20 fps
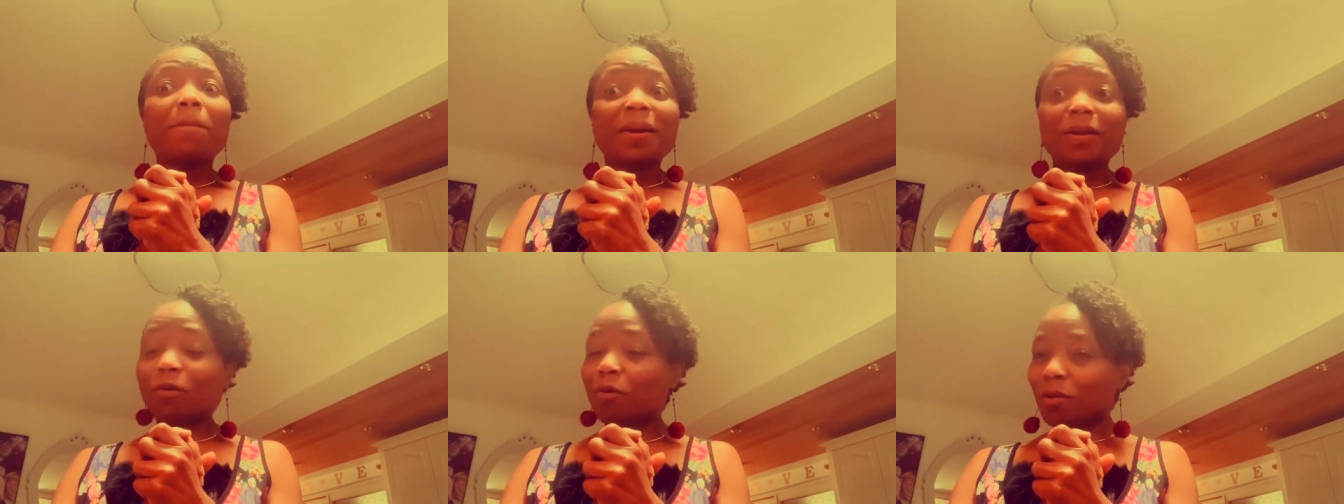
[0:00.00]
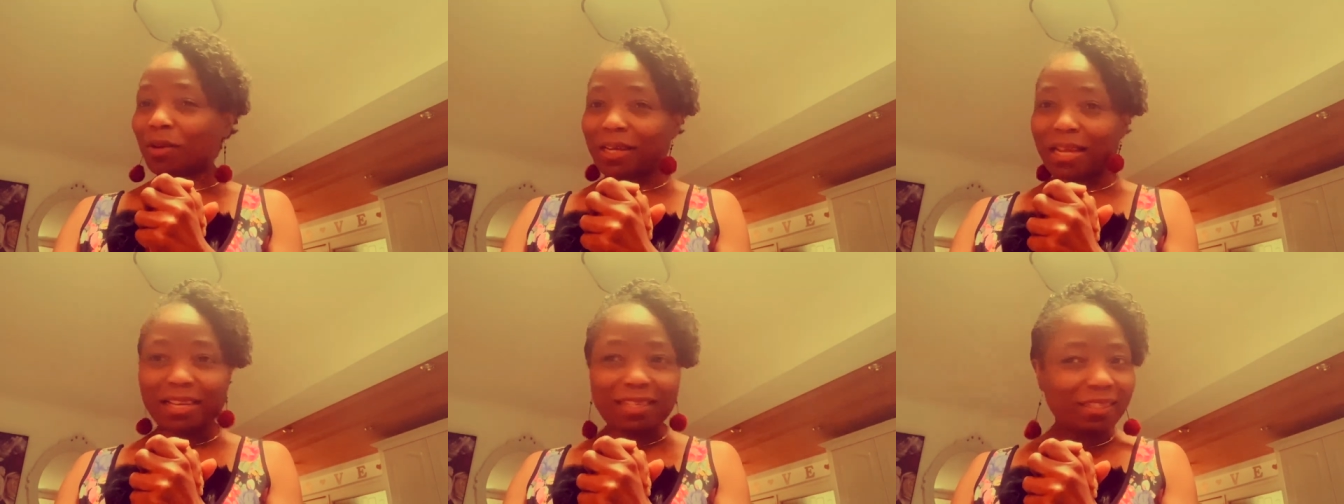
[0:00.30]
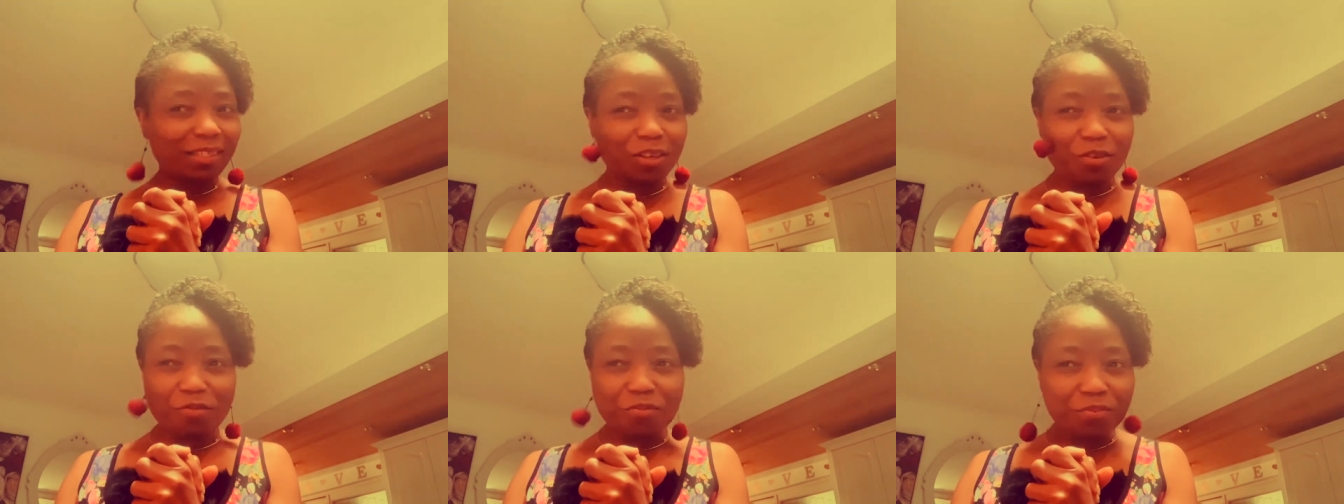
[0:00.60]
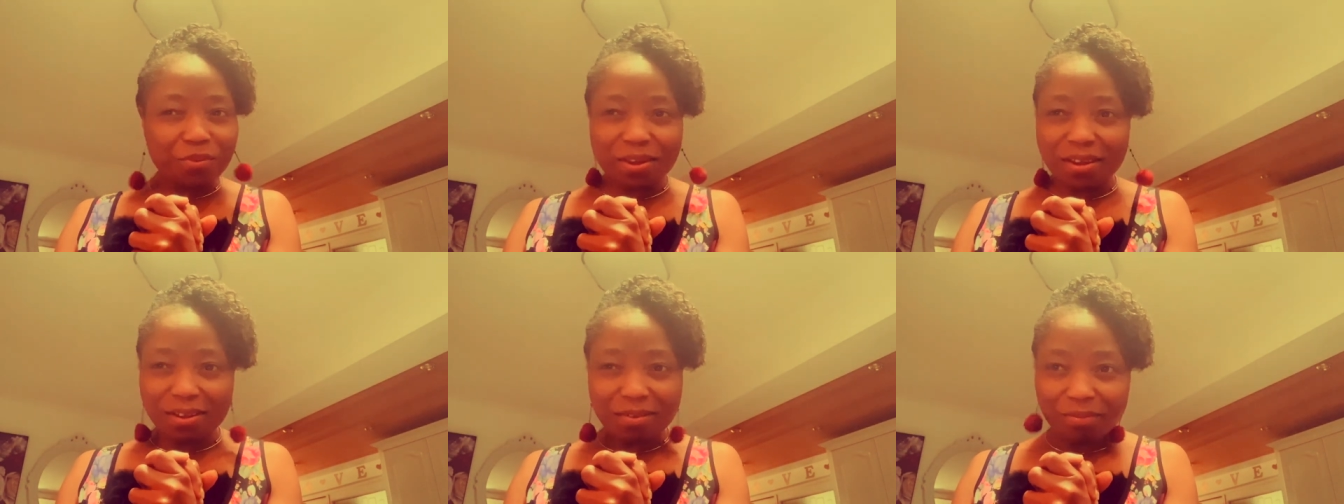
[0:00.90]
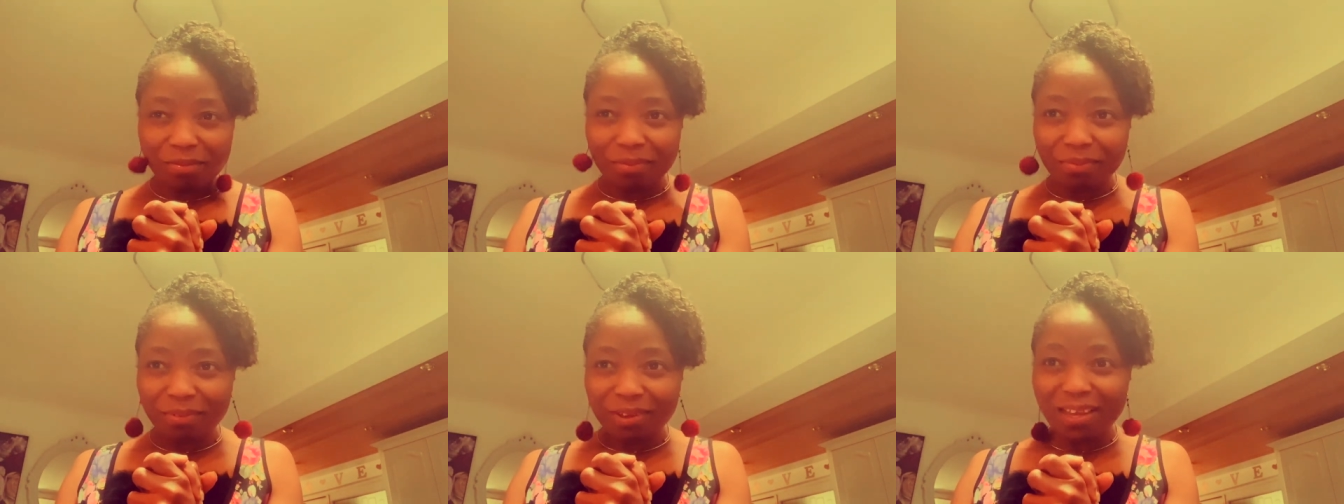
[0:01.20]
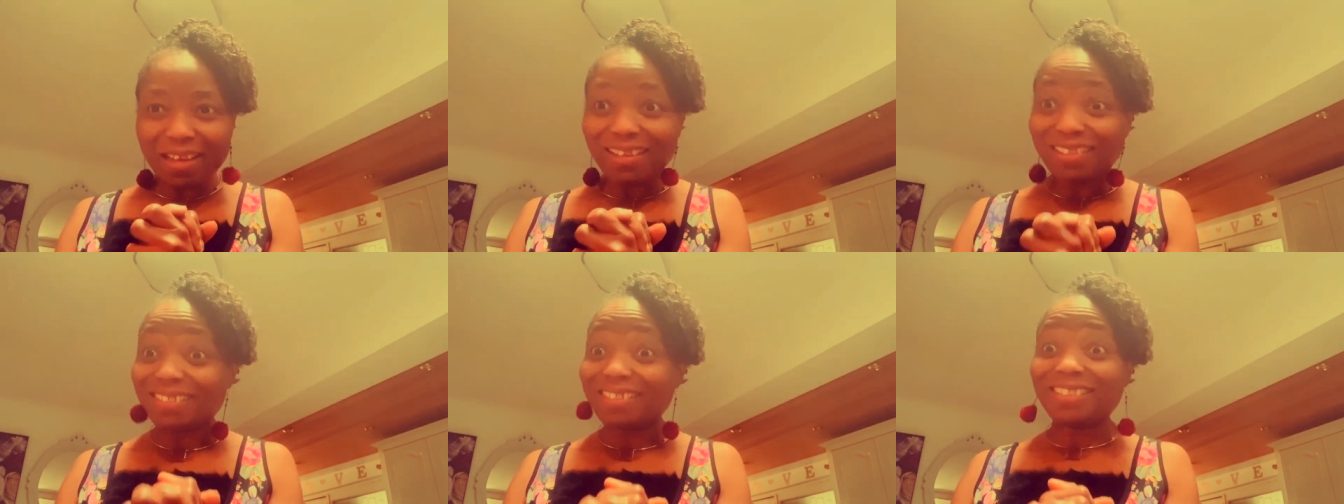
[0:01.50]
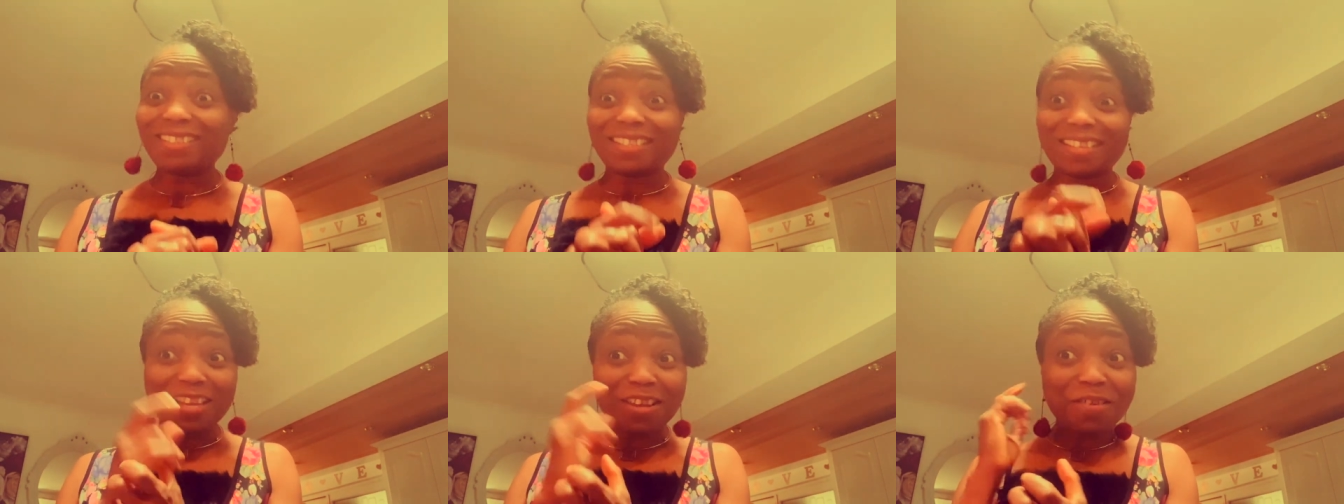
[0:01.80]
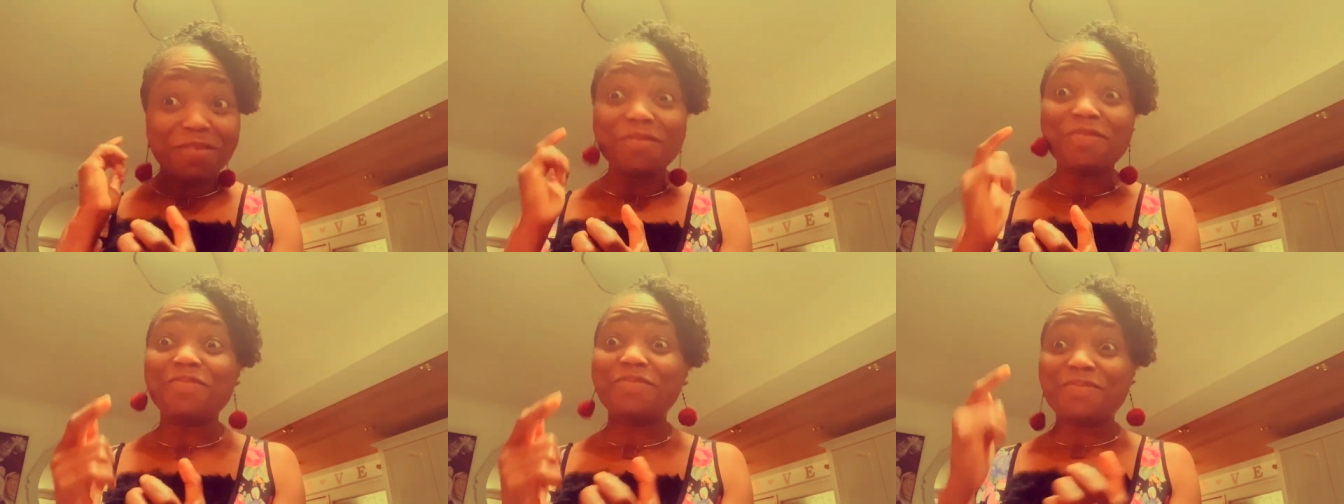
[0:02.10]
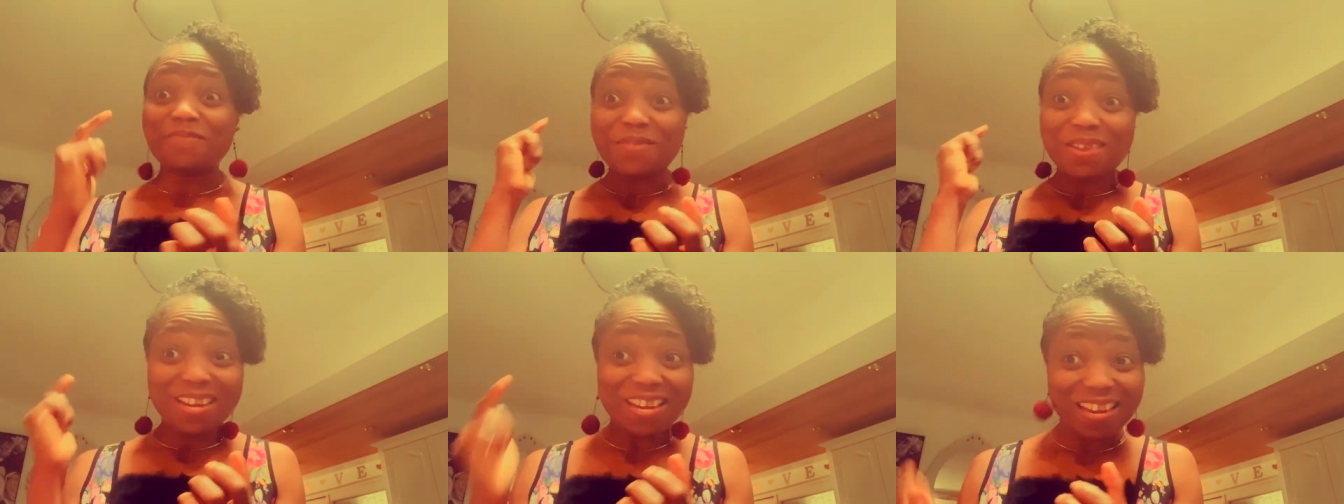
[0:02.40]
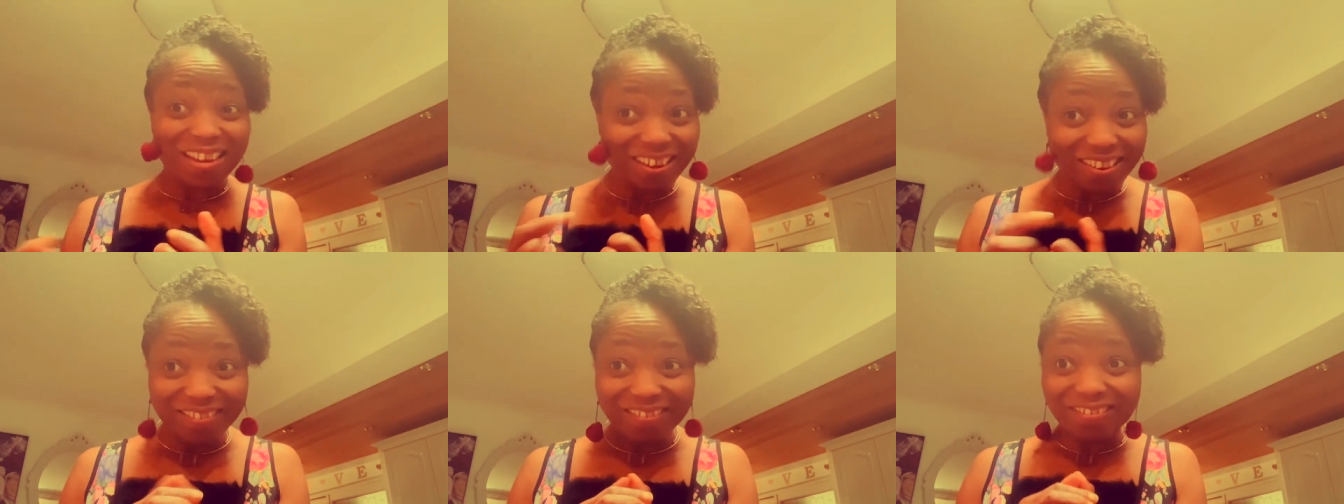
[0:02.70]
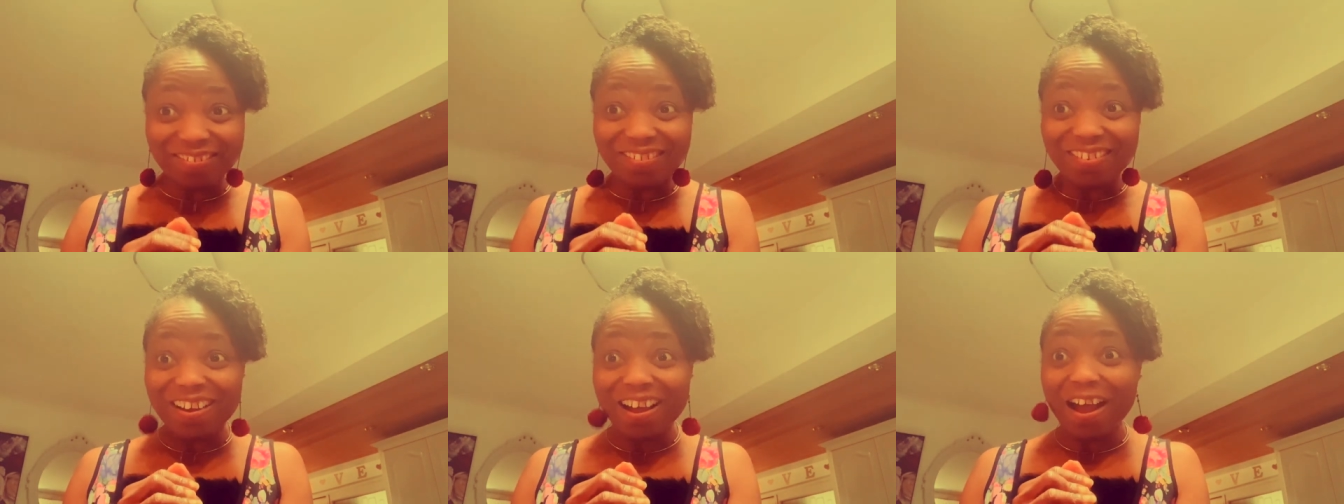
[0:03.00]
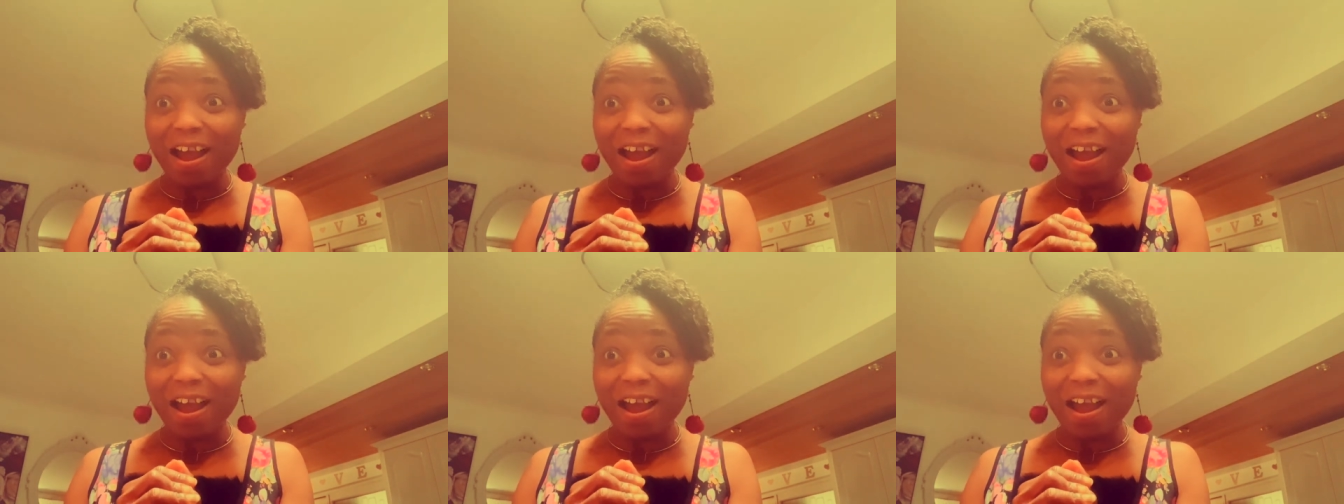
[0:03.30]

my God, is he real? Is he real?